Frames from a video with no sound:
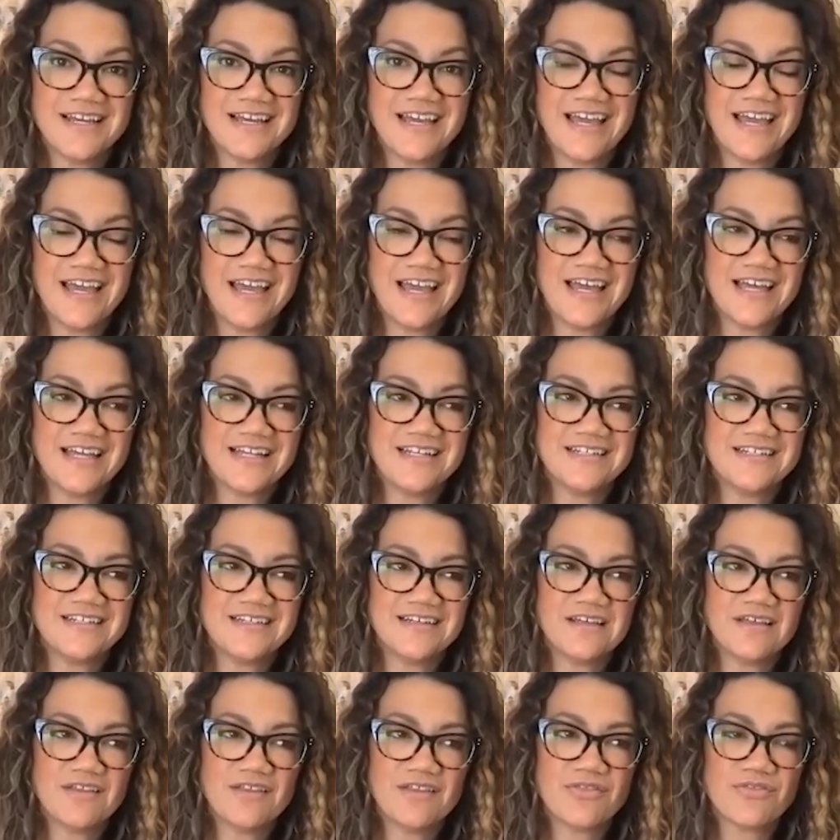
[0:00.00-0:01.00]
And
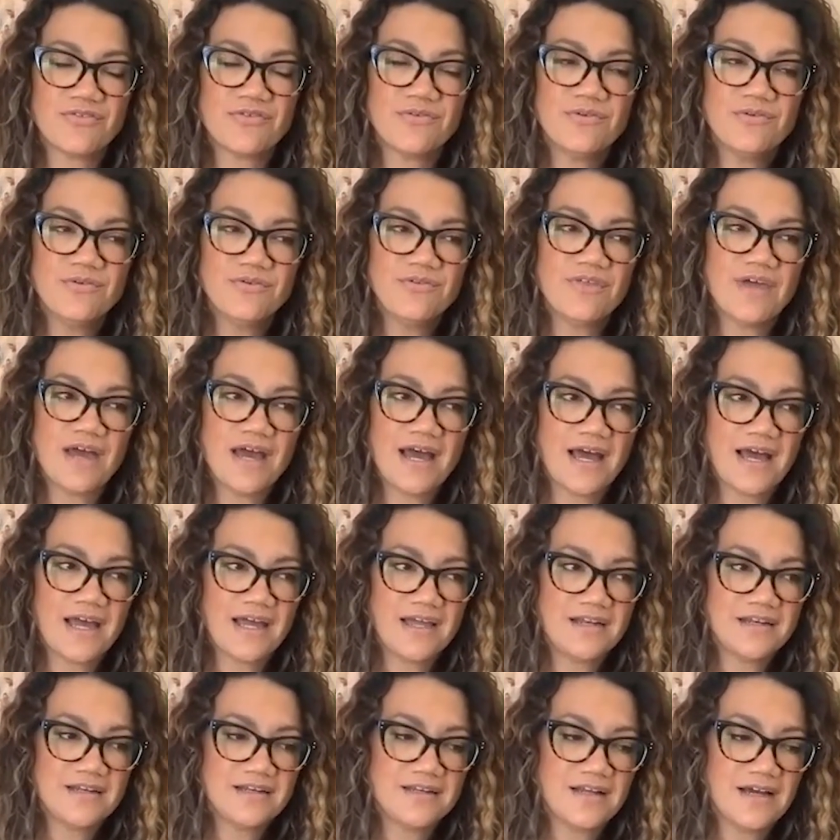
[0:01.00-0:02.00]
through
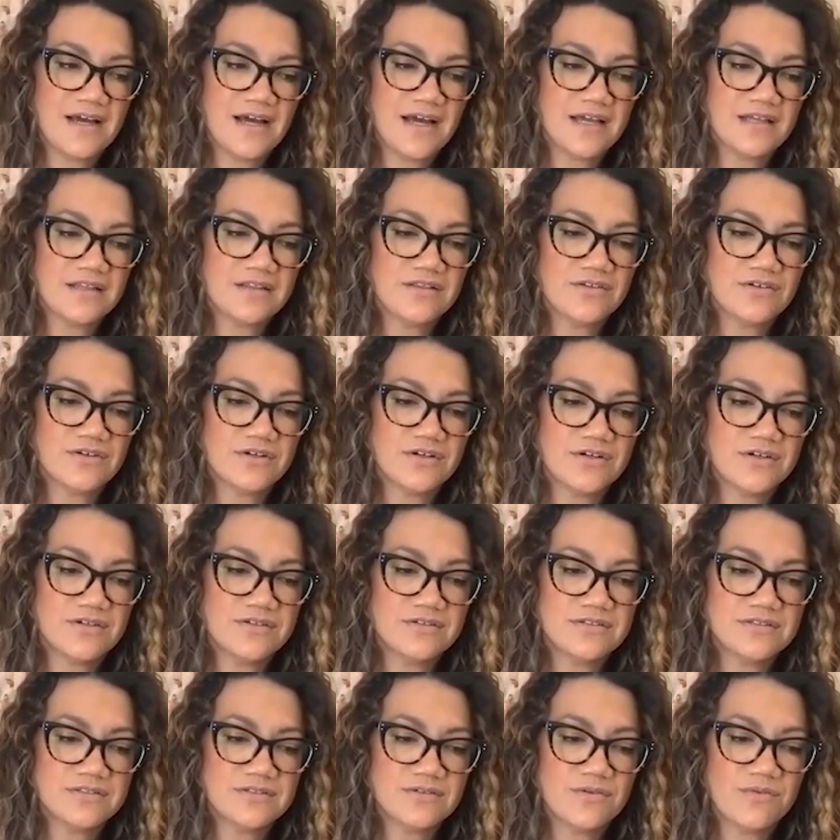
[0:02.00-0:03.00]
that, I
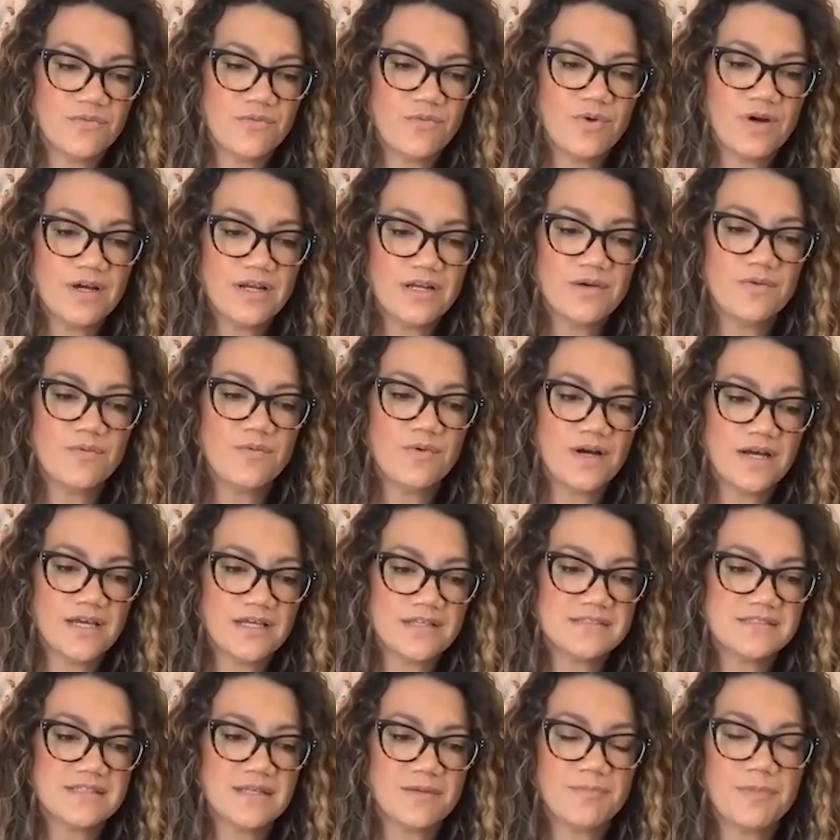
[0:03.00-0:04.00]
learned what it
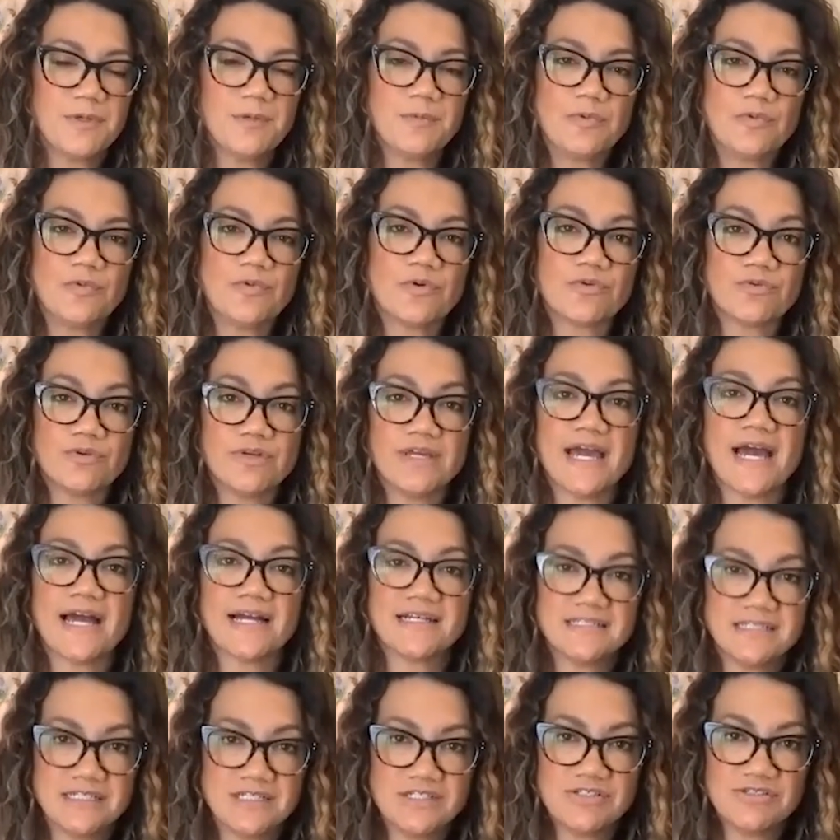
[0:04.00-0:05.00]
was that people were
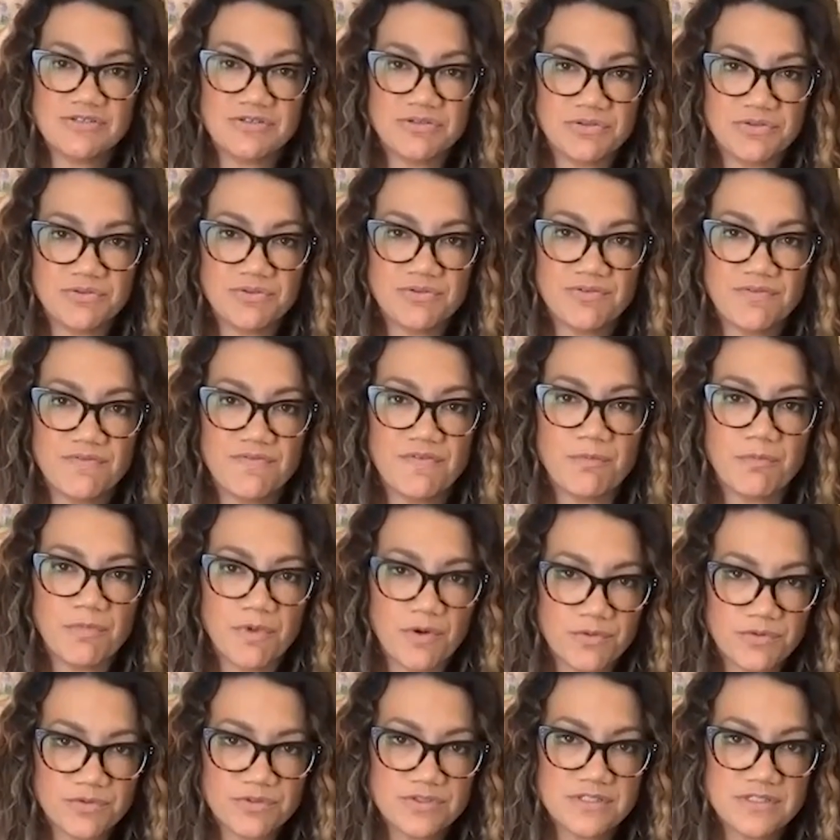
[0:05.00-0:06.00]
reacting to the
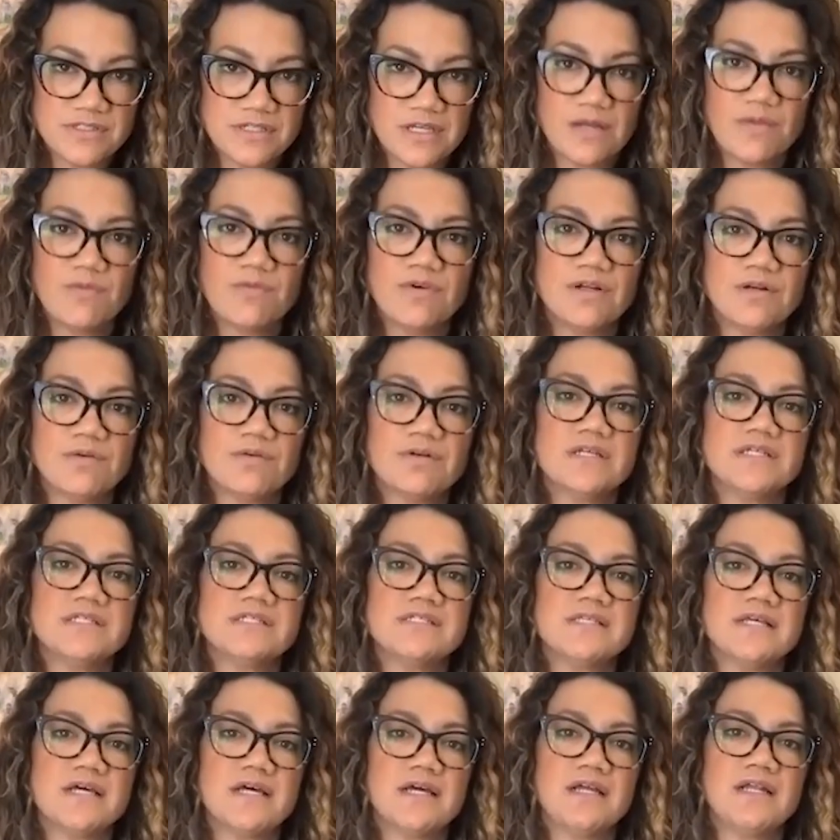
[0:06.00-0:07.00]
most and what it
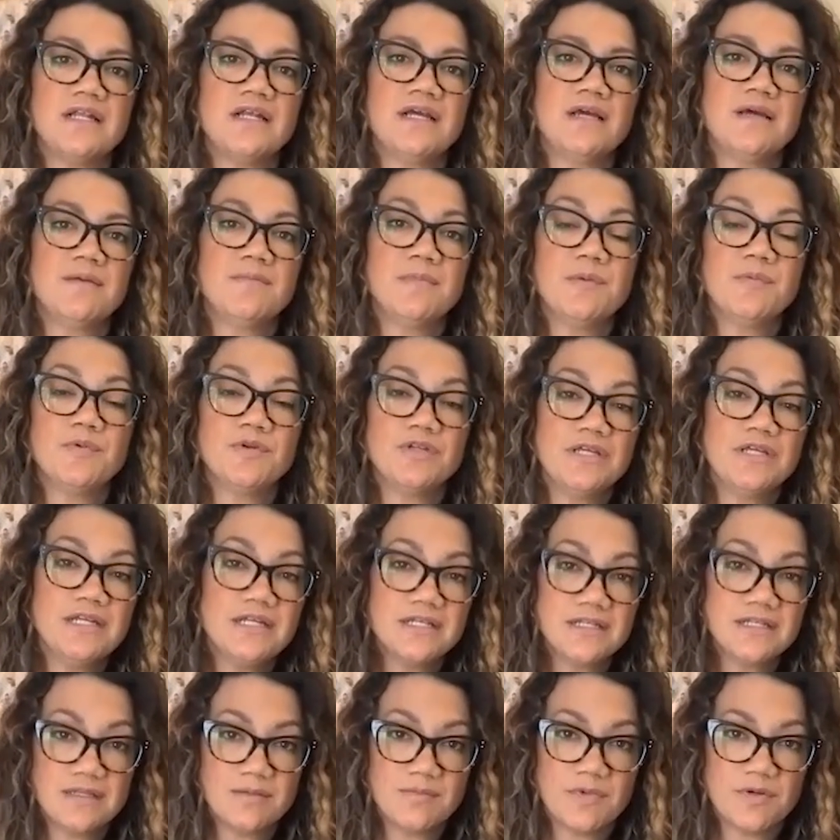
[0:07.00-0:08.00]
was that people
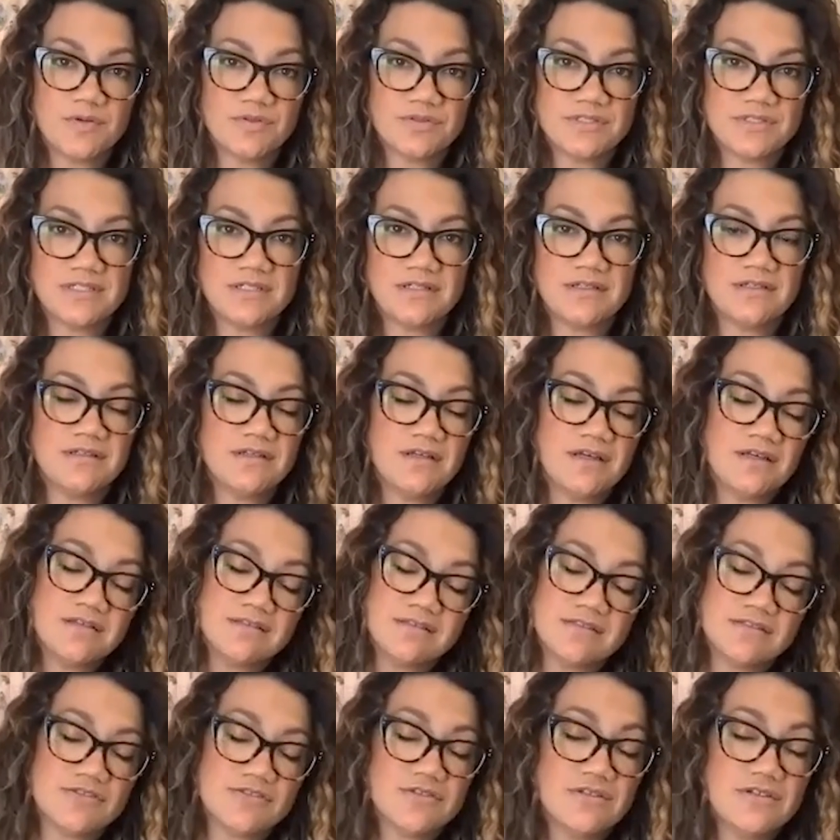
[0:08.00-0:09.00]
needed the most
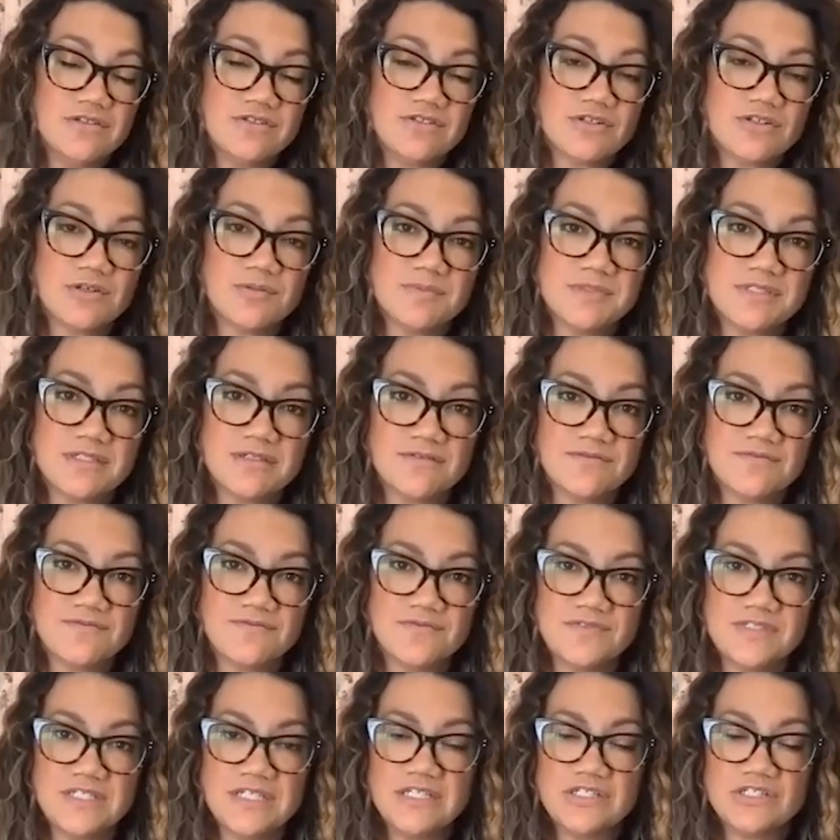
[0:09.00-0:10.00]
as in terms
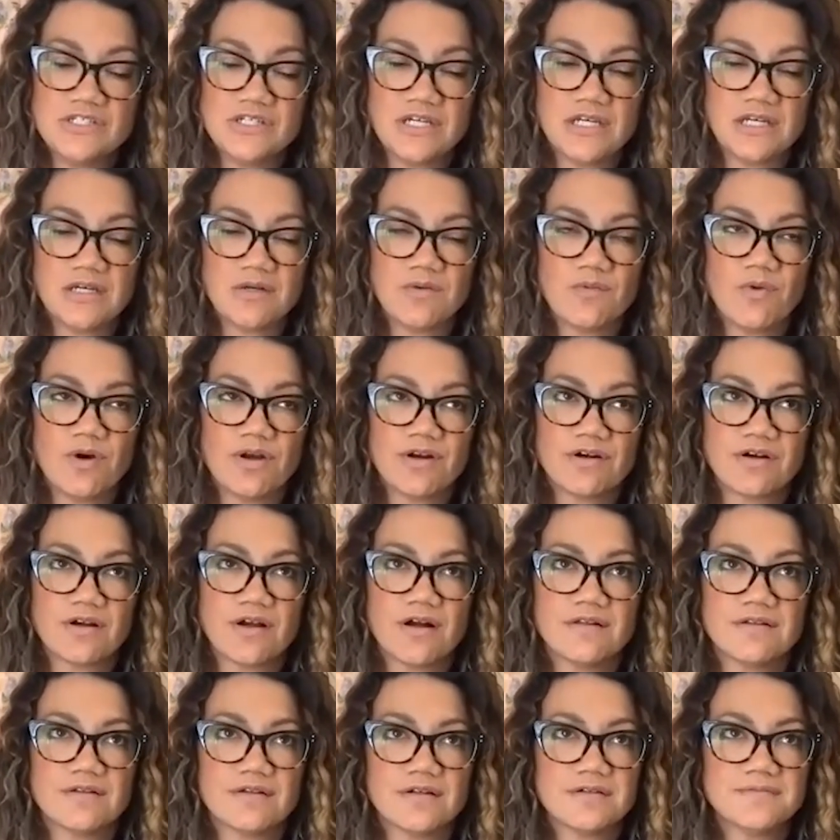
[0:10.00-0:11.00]
of teaching
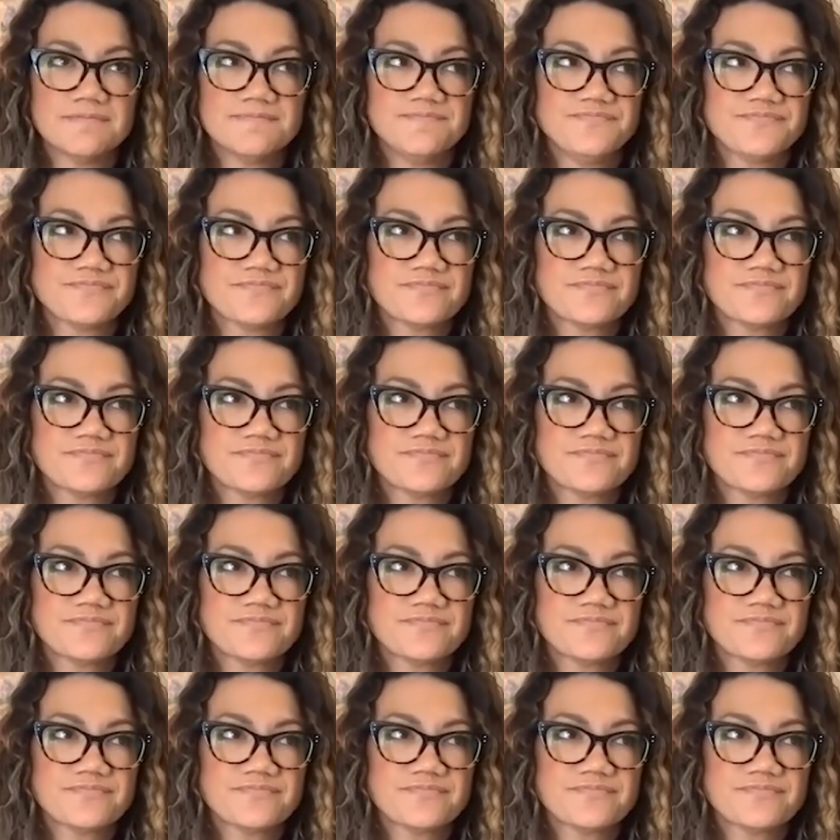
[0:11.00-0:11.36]
watercolor.